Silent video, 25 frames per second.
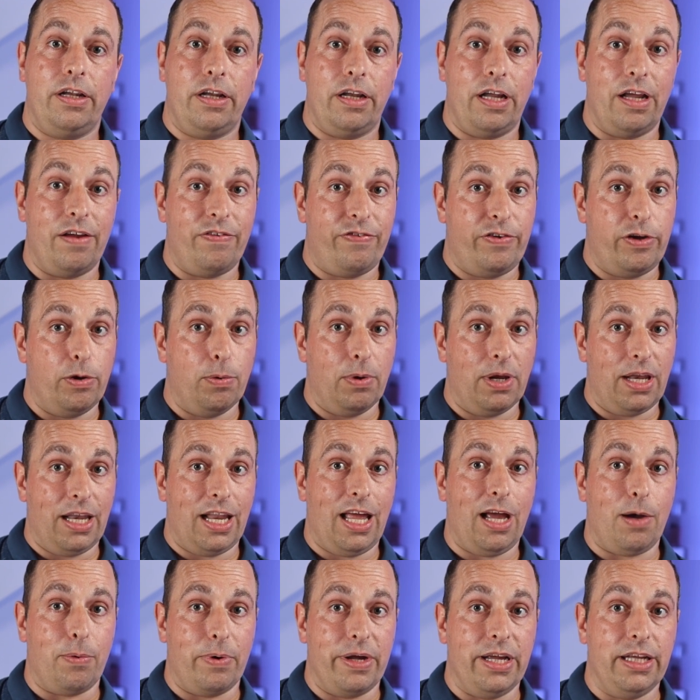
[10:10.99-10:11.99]
if you
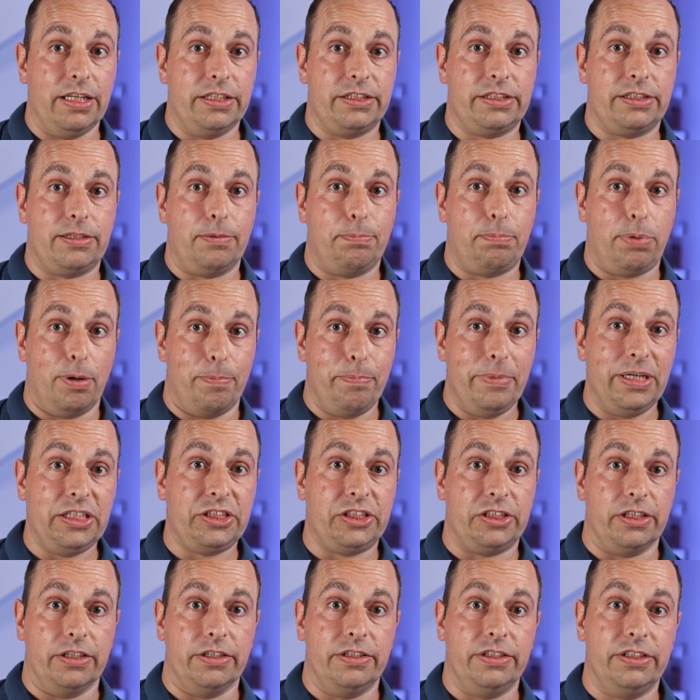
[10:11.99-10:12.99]
allow it
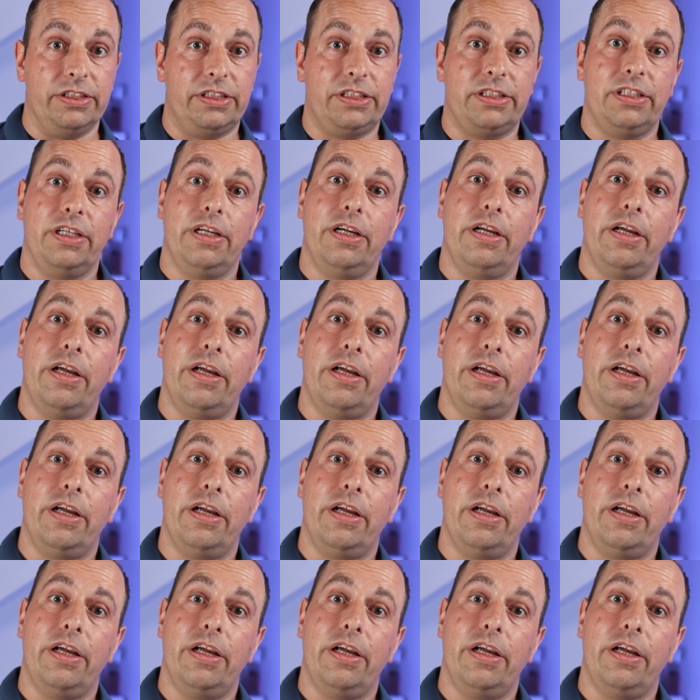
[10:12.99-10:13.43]
permissions,